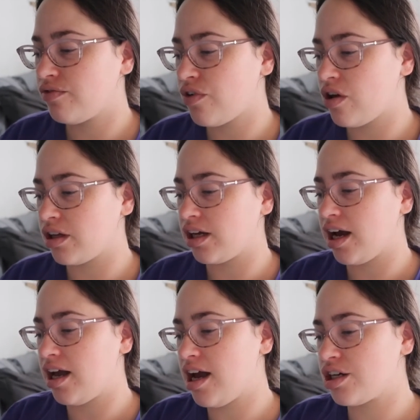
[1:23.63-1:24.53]
falling.
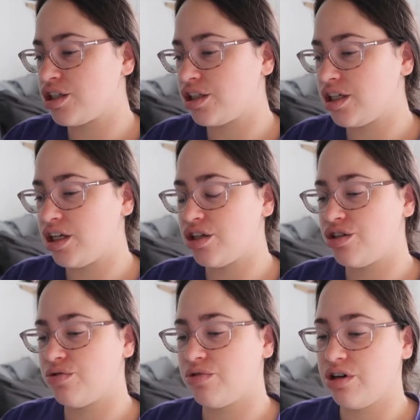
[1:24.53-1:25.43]
I actually
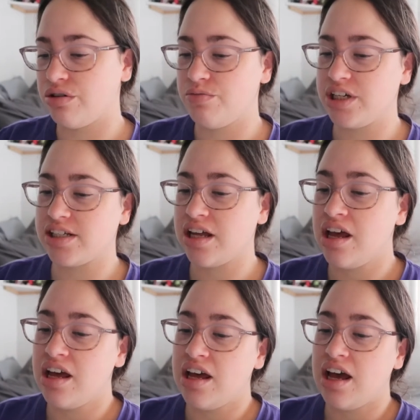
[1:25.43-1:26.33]
don't know because
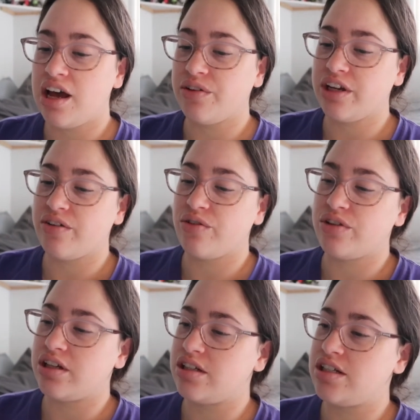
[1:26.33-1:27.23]
I don't think I
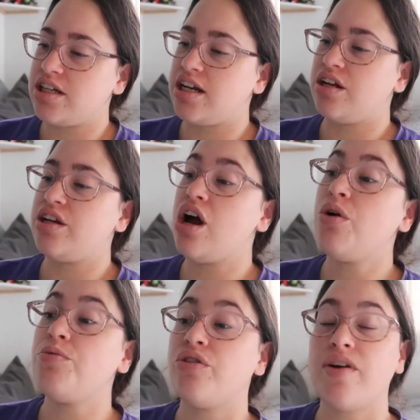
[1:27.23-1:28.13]
wrote the date.
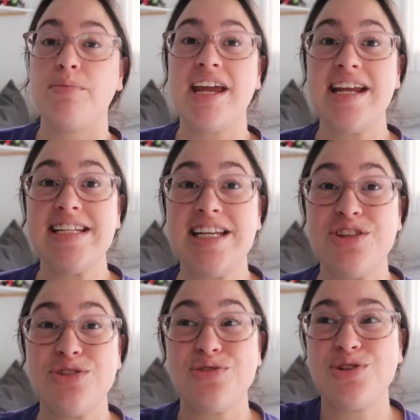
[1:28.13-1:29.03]
No, November
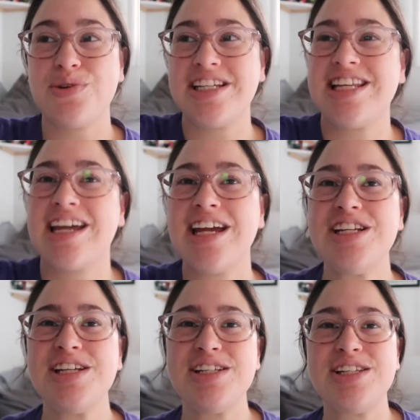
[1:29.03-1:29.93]
18th through the
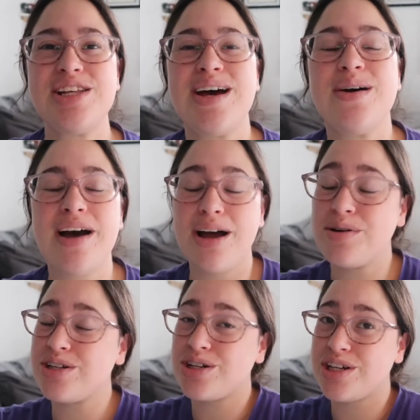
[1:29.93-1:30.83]
22nd. So I
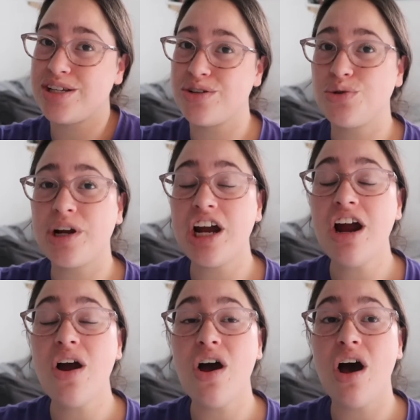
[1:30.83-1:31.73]
will talk to you guys on
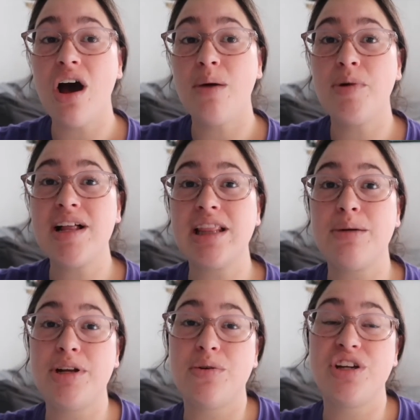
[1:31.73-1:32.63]
Twitter.
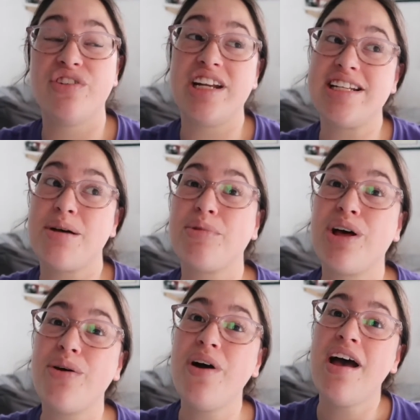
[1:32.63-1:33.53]
Let me know what you're reading down
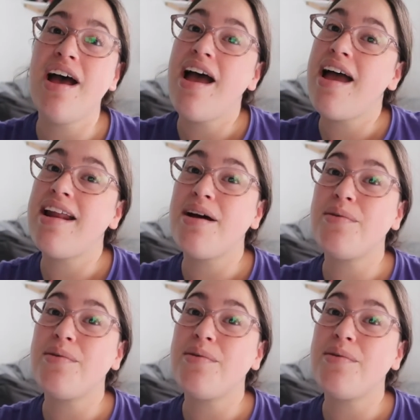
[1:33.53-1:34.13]
below, and